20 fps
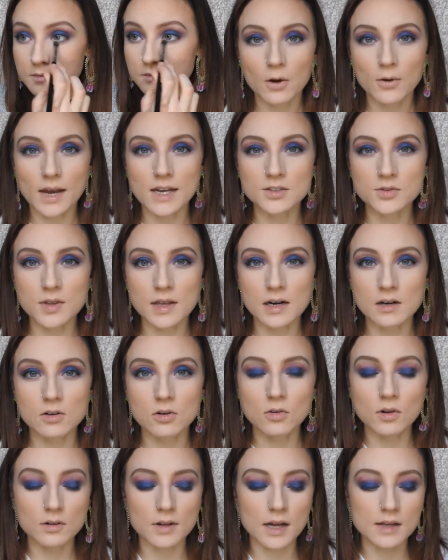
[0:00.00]
Okay, so then
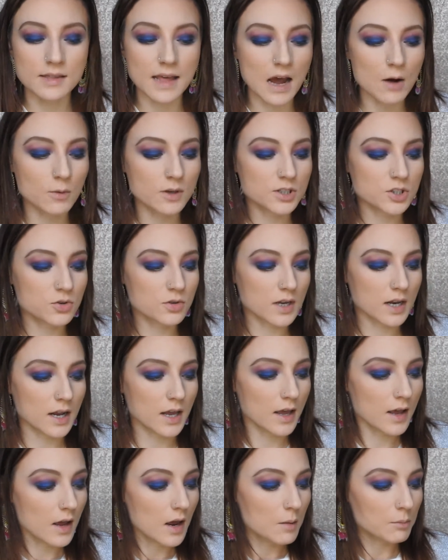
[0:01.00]
it'll look like that once you get
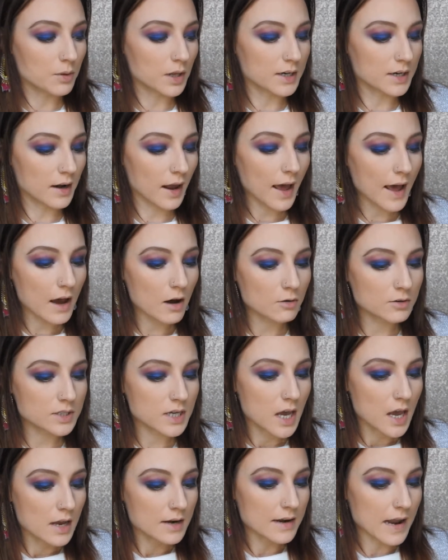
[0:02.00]
it blended out.
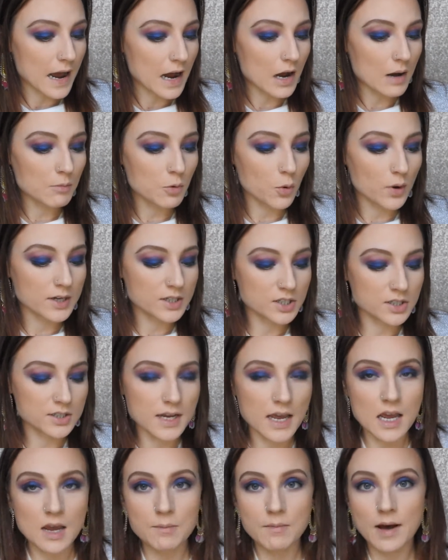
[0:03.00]
Now I'm going to
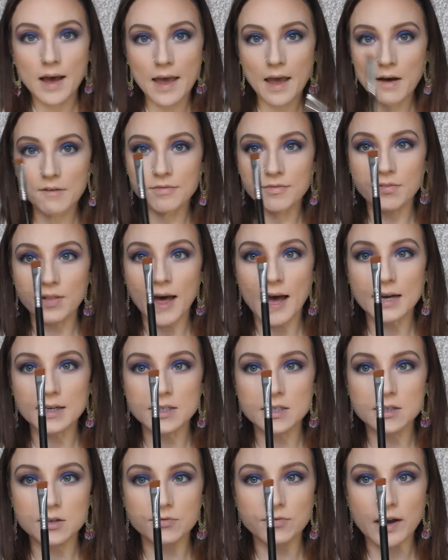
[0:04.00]
take my flat
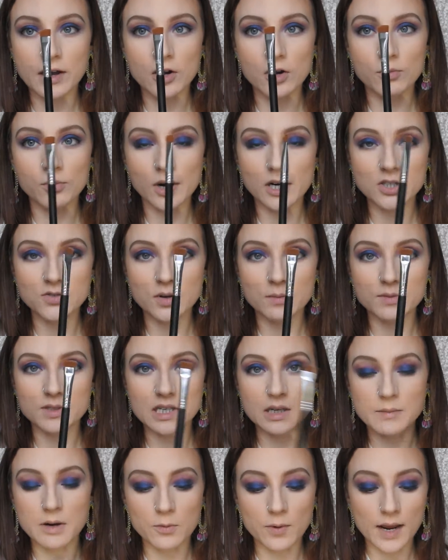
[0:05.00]
definer brush from
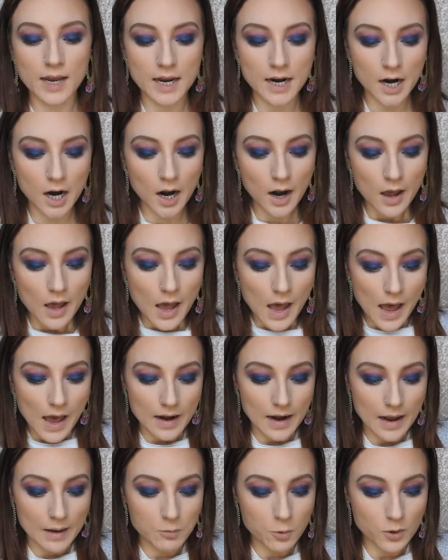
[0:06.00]
Sigma right here,
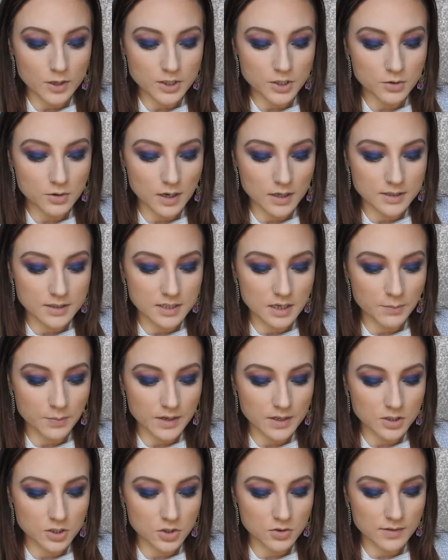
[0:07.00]
and I'm going to dip
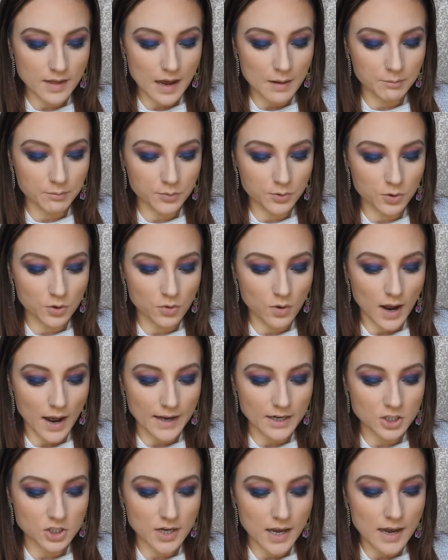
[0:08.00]
into that blue
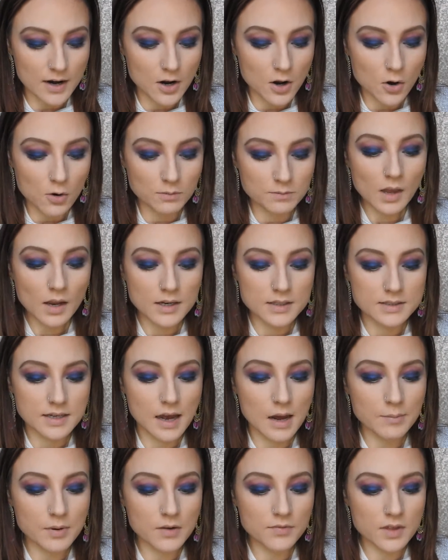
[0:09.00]
eyeshadow,
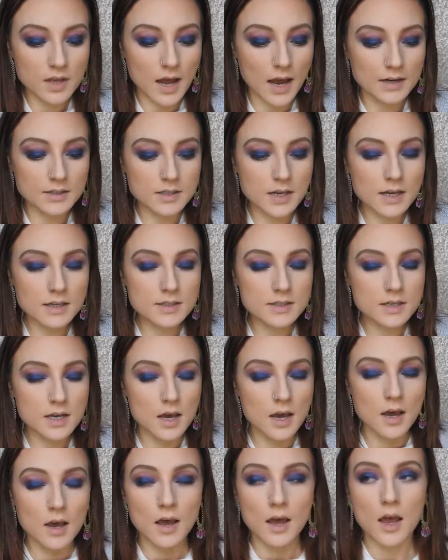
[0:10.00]
tap off the
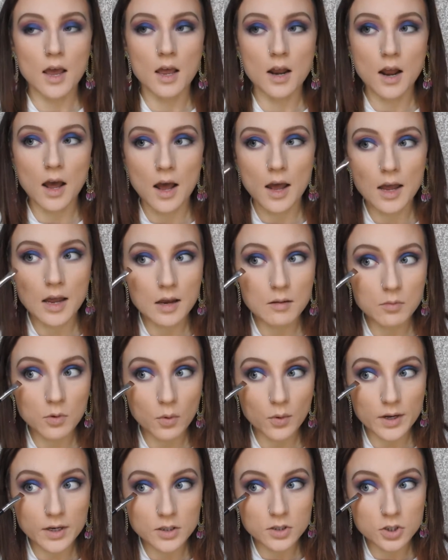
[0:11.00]
excess, and I am
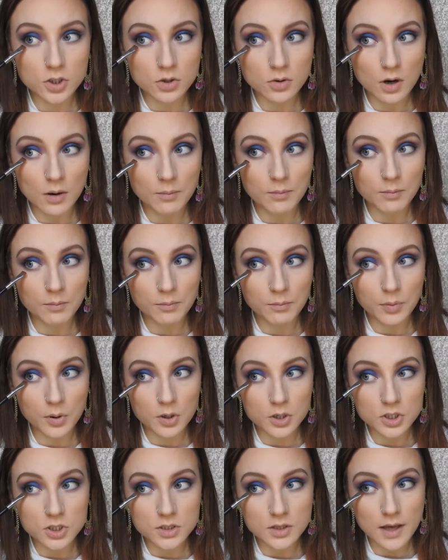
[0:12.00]
going to
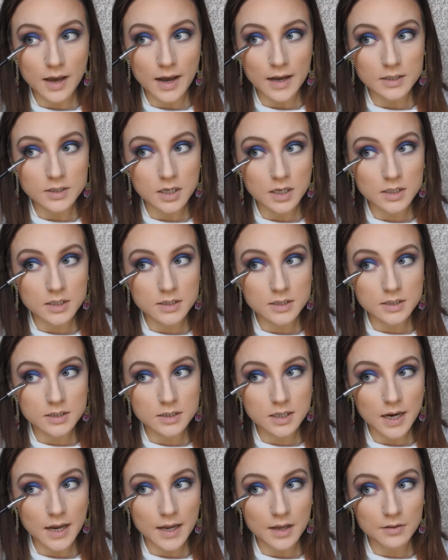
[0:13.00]
push that
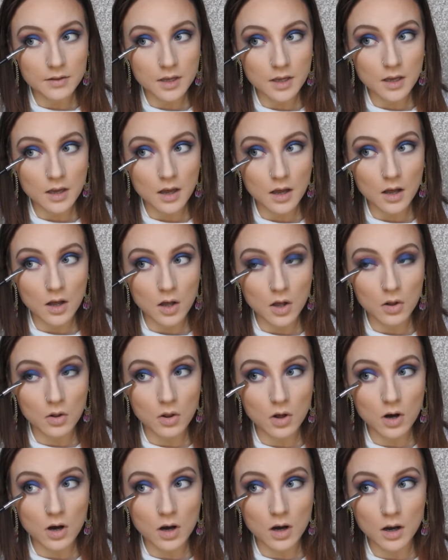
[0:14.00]
tightly
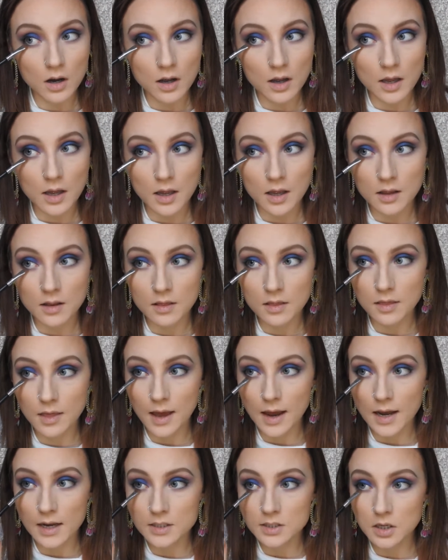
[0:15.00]
along
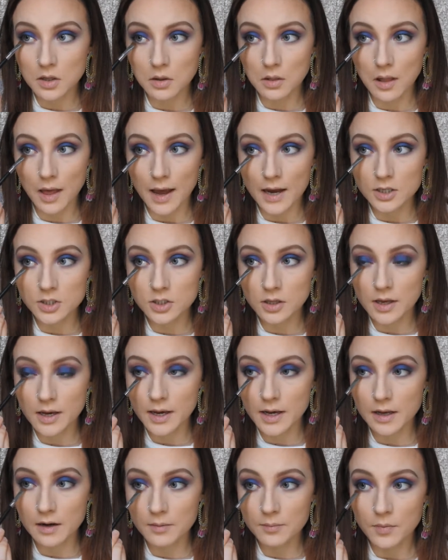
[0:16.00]
that lash
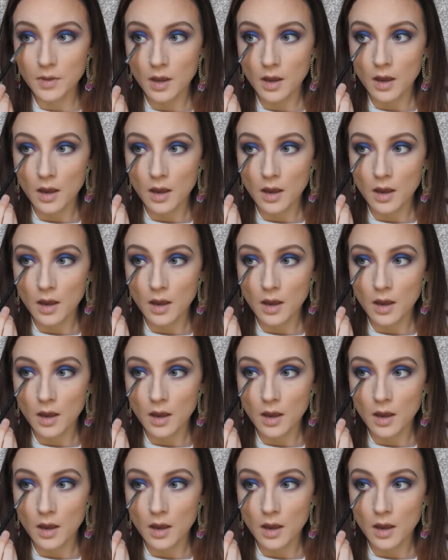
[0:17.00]
line.